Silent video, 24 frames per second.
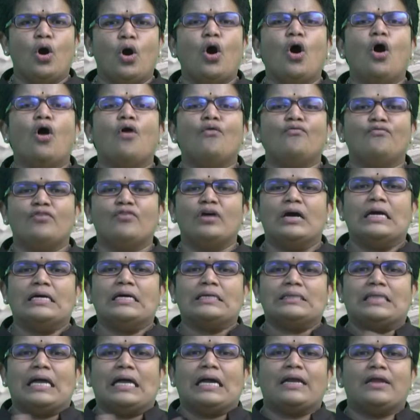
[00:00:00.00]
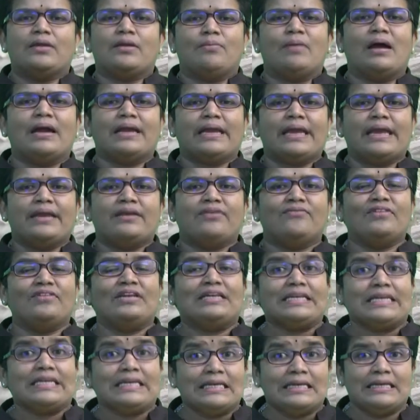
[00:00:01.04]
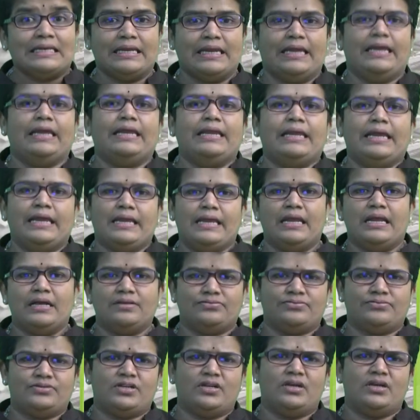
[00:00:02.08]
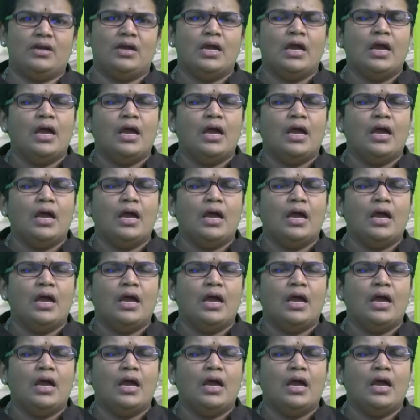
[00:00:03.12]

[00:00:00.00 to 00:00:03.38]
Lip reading: or for a target market within an industry.